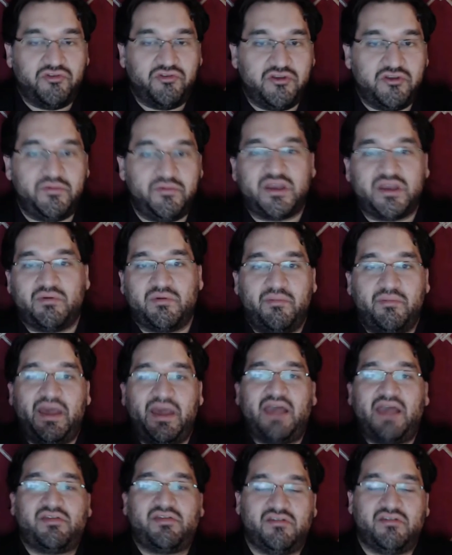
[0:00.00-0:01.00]
You need to become a
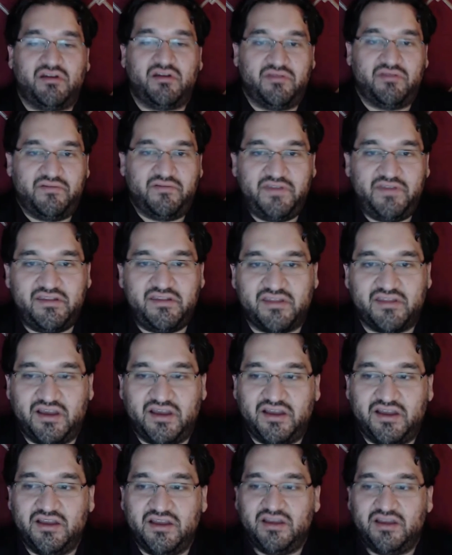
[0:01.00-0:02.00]
master of the
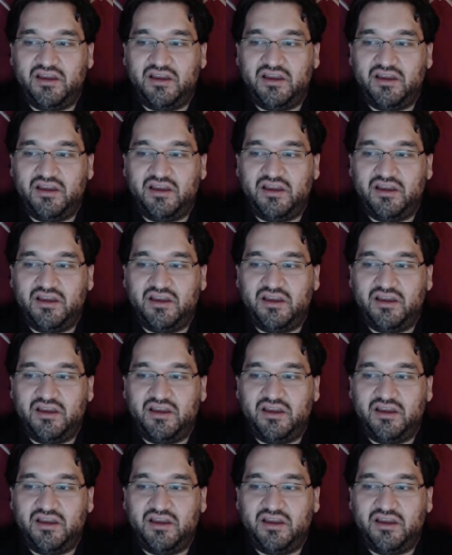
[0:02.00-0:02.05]
visa